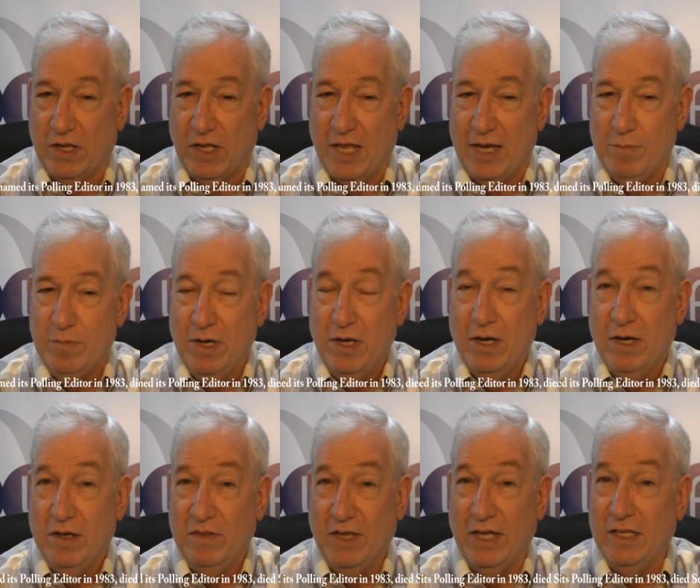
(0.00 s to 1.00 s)
claim
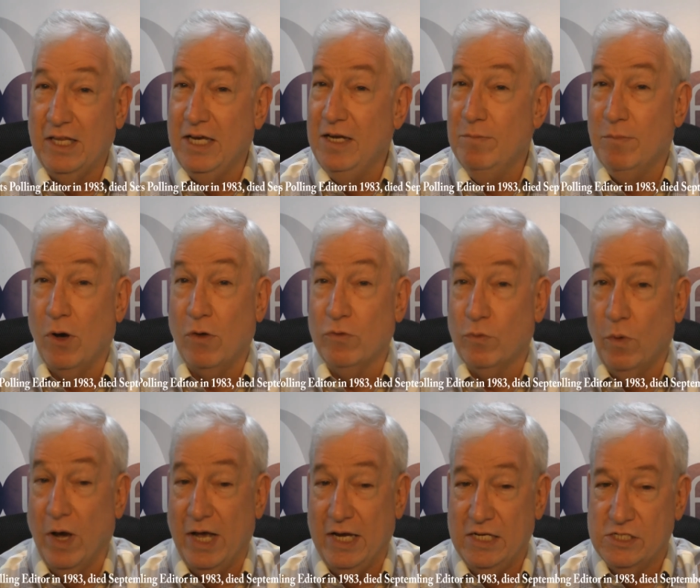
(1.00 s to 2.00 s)
they lean both
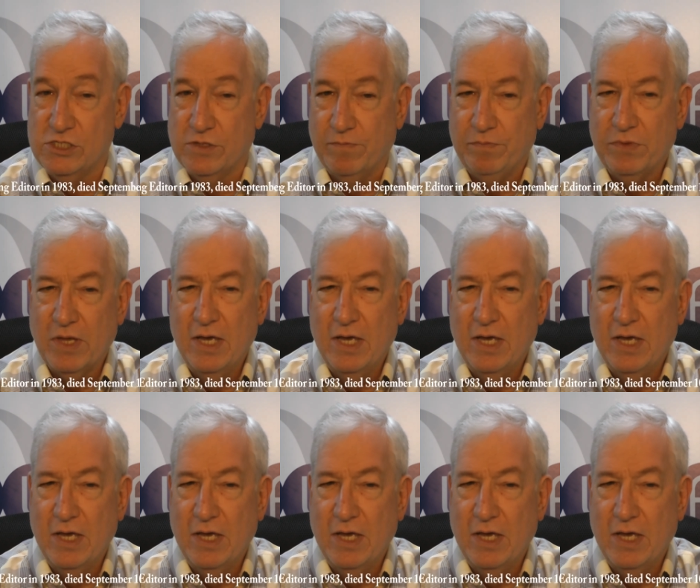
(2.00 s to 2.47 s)
ways.